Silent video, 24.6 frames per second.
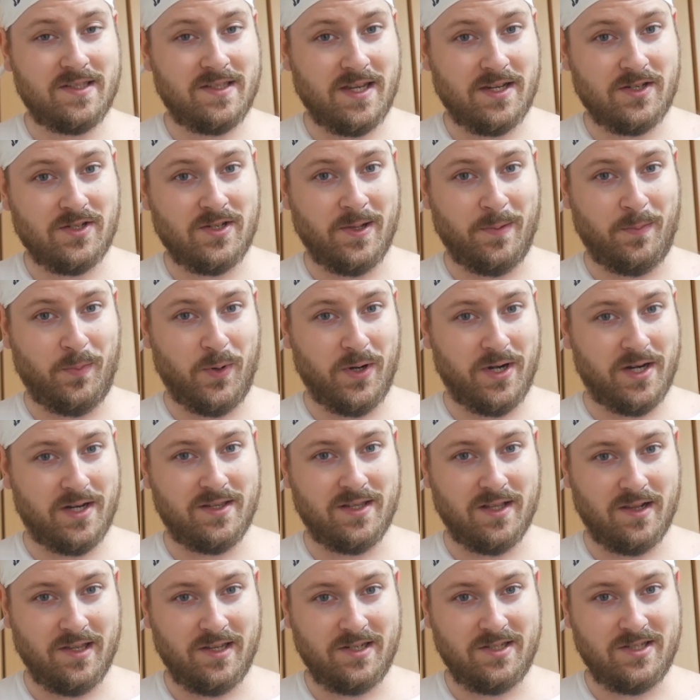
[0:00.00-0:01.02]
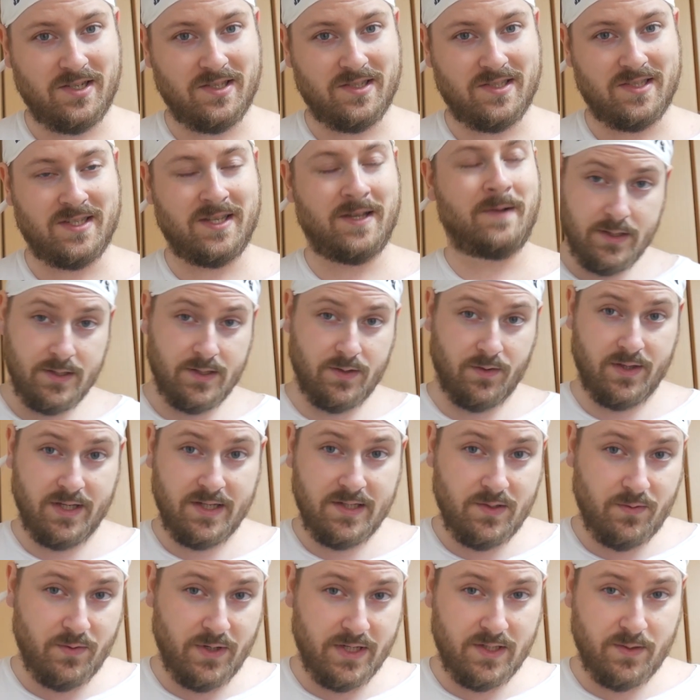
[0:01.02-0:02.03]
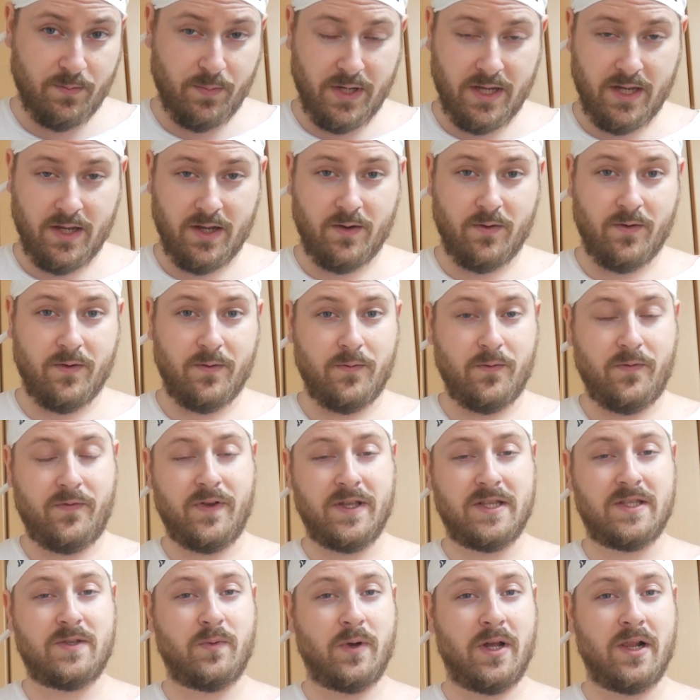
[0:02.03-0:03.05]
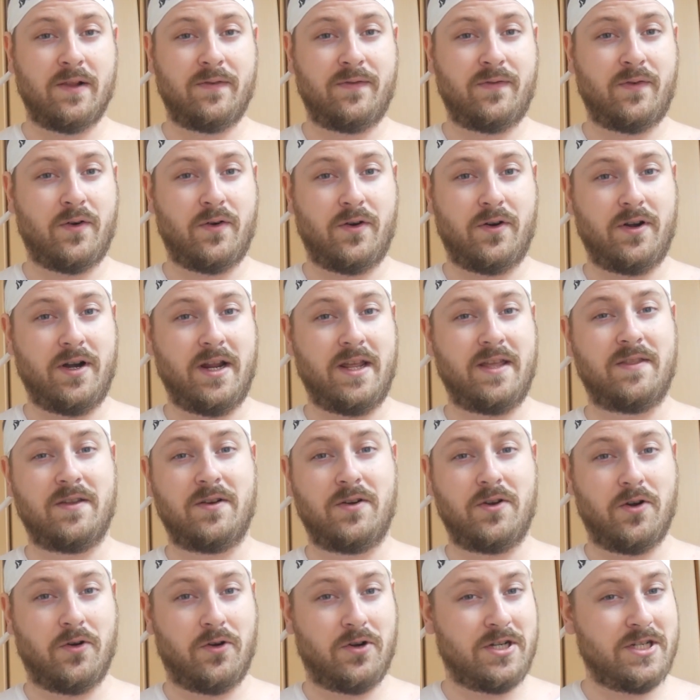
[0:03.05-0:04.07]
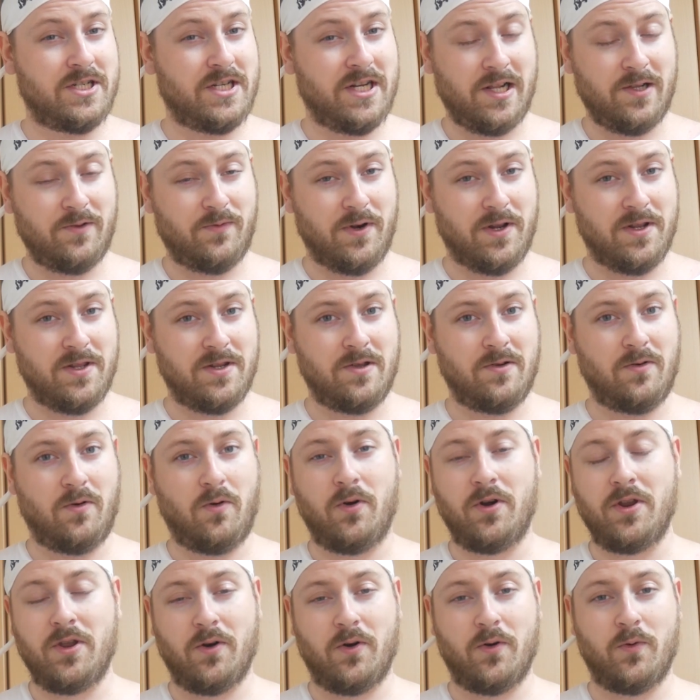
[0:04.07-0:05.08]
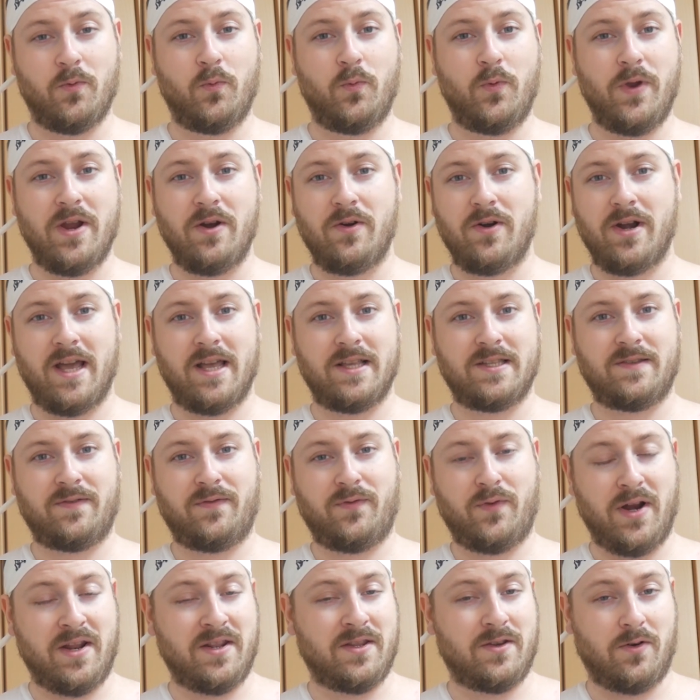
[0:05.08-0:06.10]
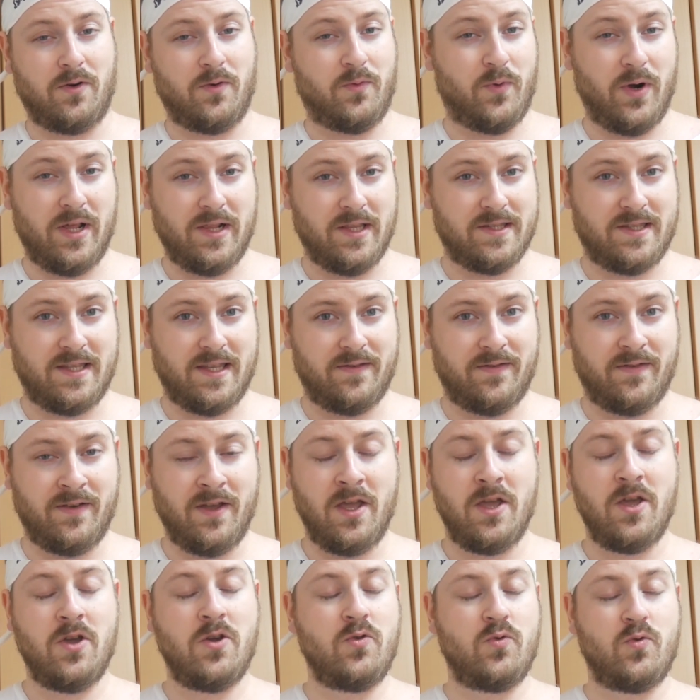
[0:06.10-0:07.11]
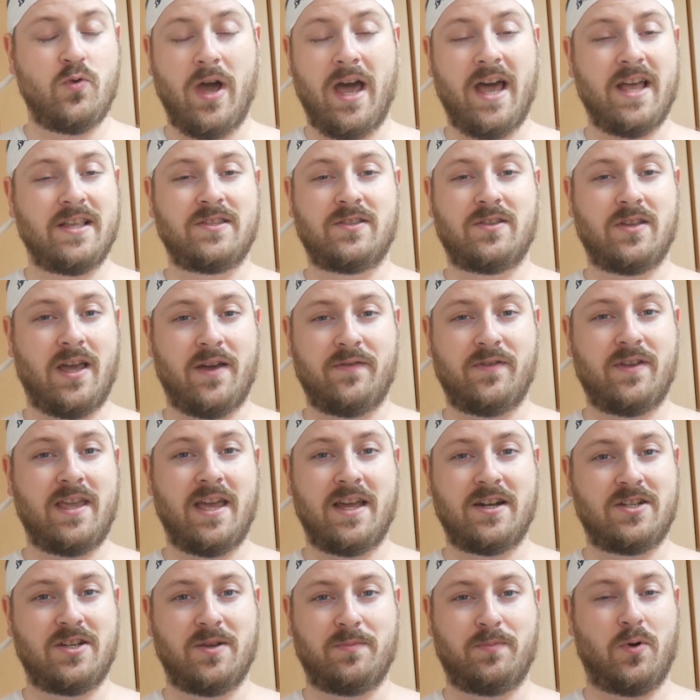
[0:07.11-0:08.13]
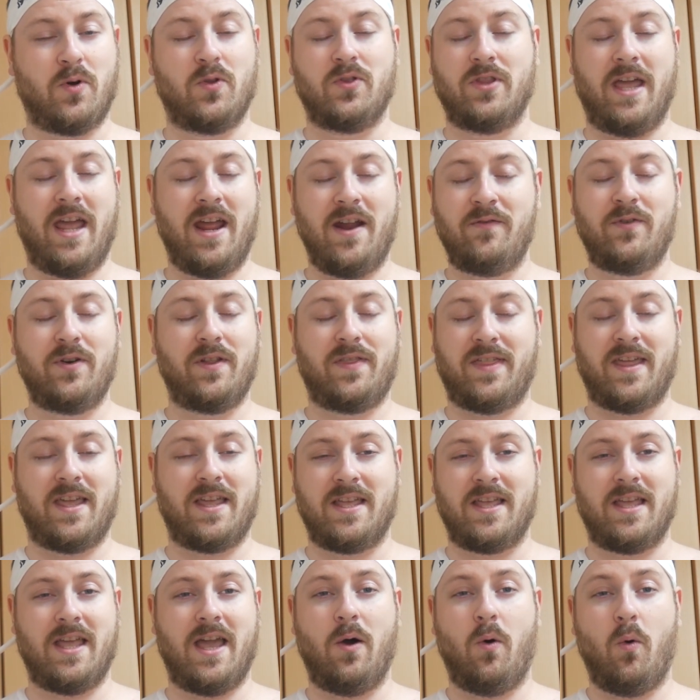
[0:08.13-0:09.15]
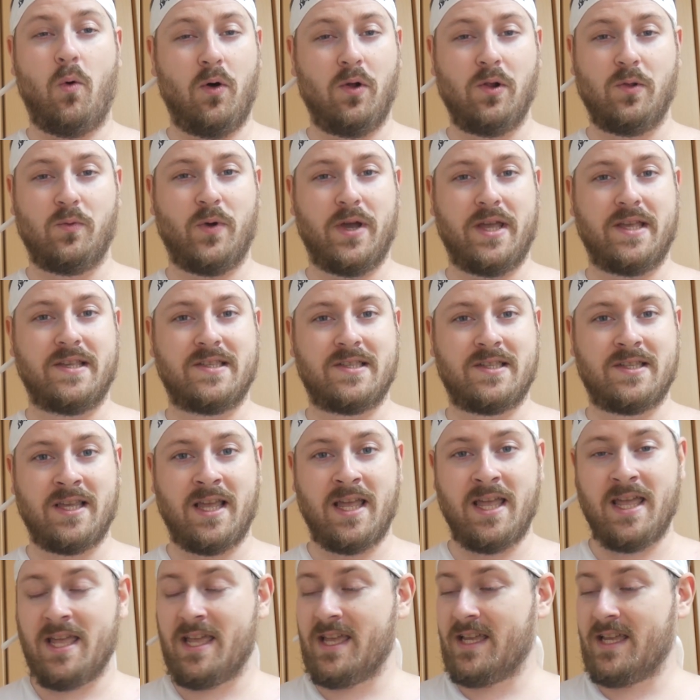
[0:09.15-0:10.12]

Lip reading: is actually pretty delicious. So this recipe fits well for either your children or your weird ass friend or relative who has to have ketchup on everything always.